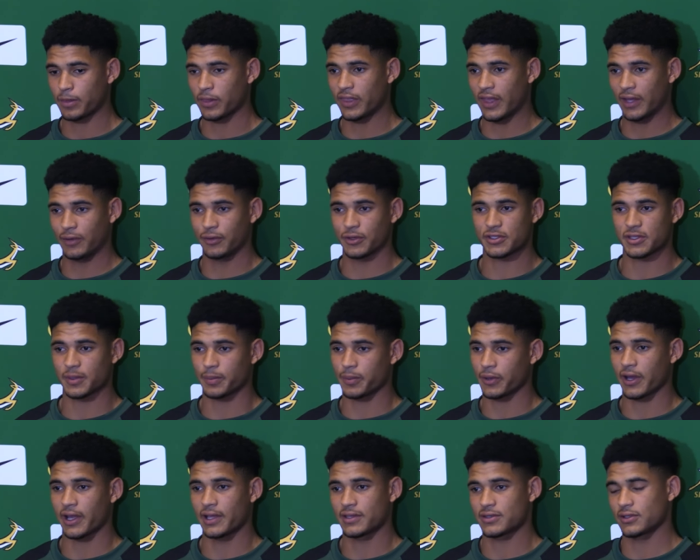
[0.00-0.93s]
that
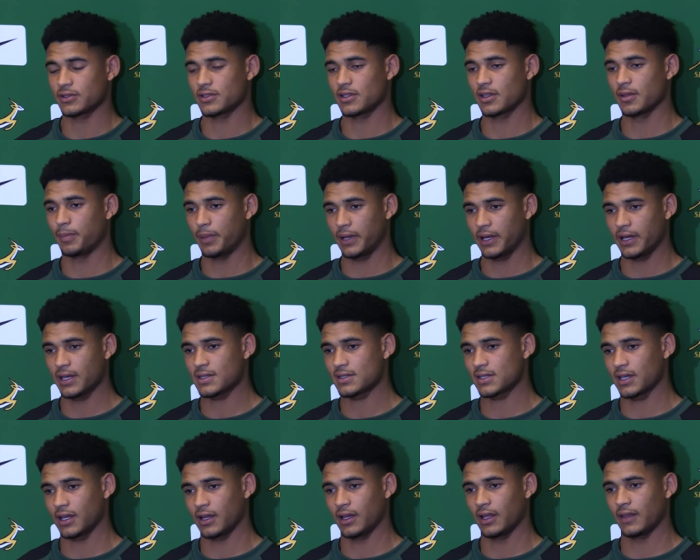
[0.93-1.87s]
reciprocates onto the
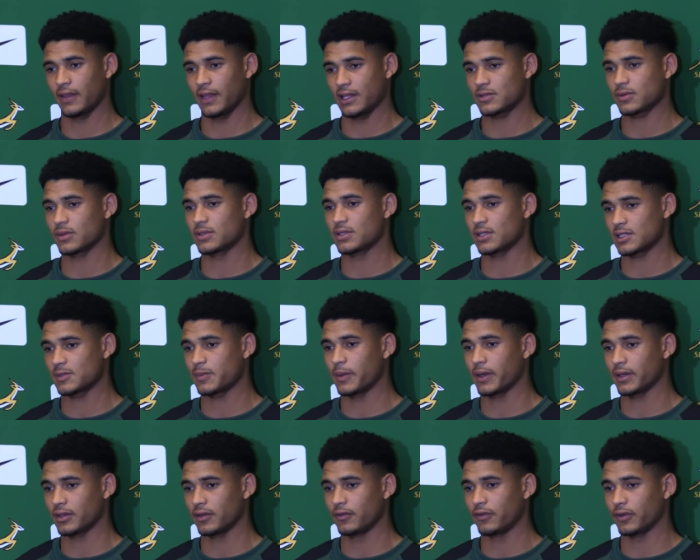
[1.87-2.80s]
players, and that's what's
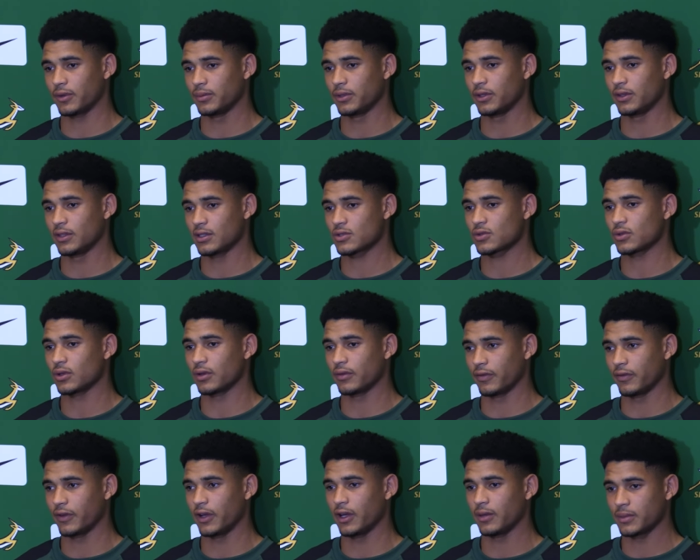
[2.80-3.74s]
expected from you in this sort of
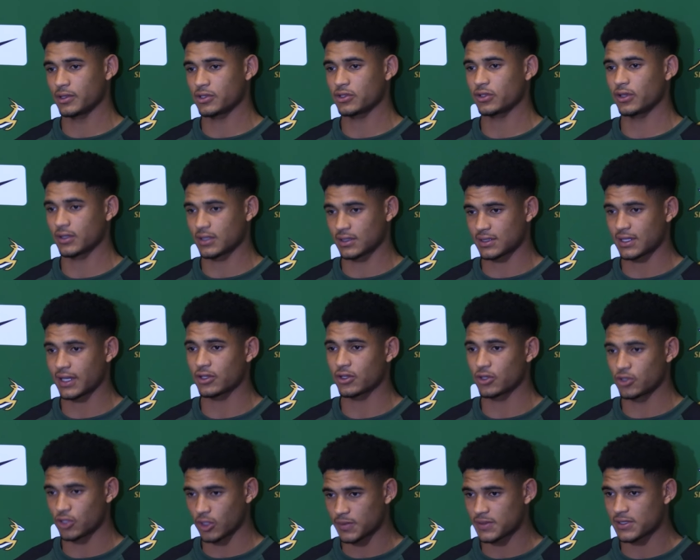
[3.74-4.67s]
environment, to take
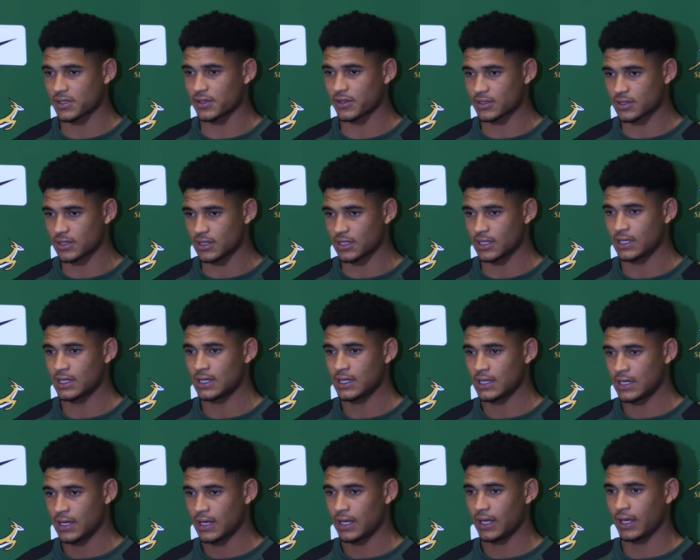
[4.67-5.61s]
your job seriously
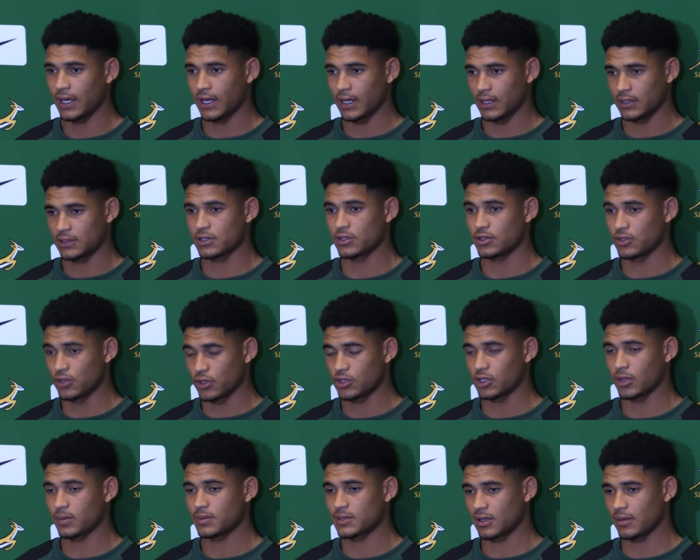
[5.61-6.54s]
and to do your
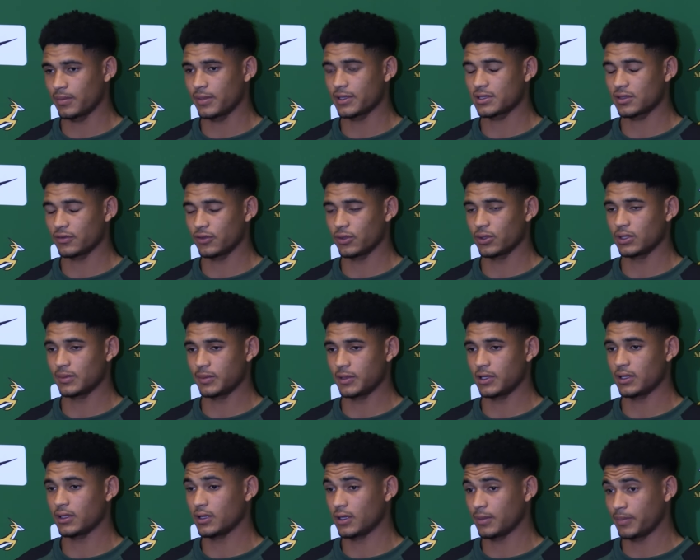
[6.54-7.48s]
job to the best of your
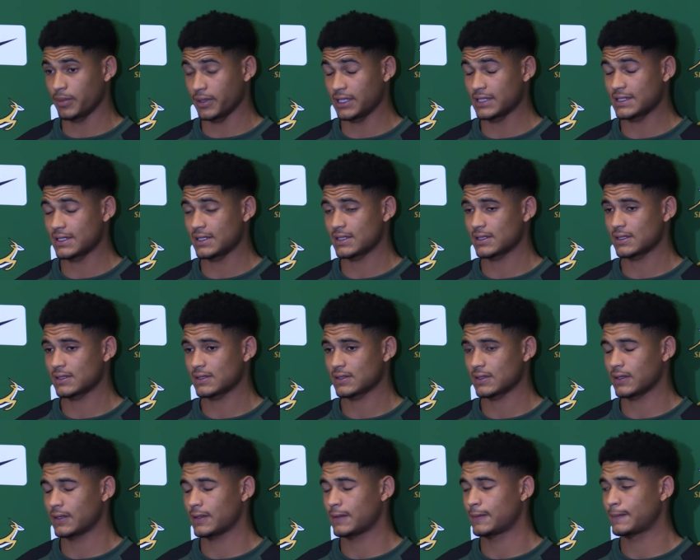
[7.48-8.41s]
abilities.
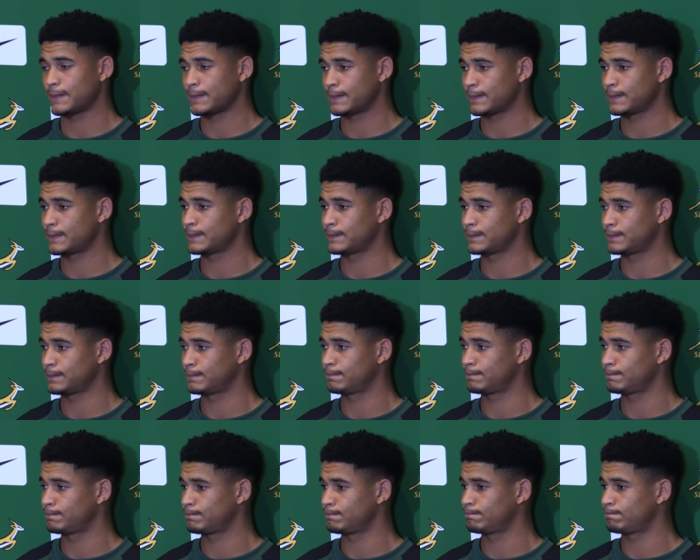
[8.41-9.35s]
Awesome.
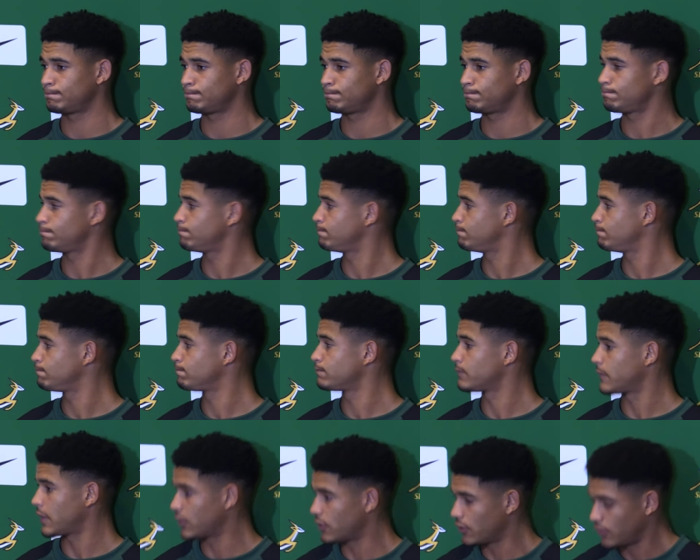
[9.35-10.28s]
Thank you, Sash.
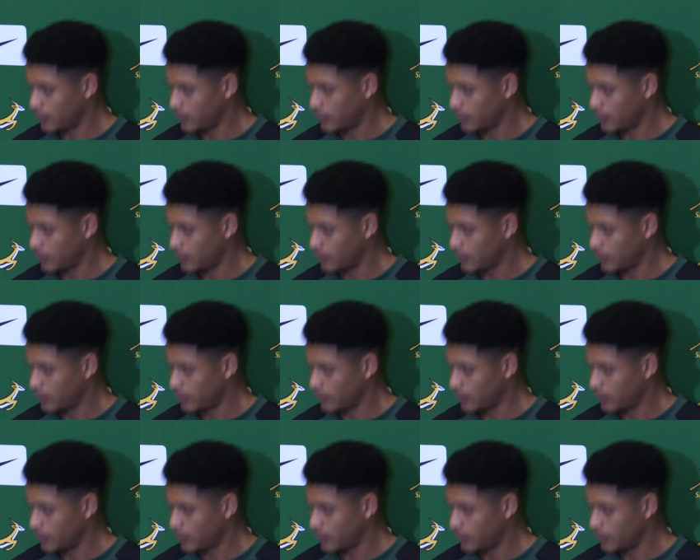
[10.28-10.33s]
Thank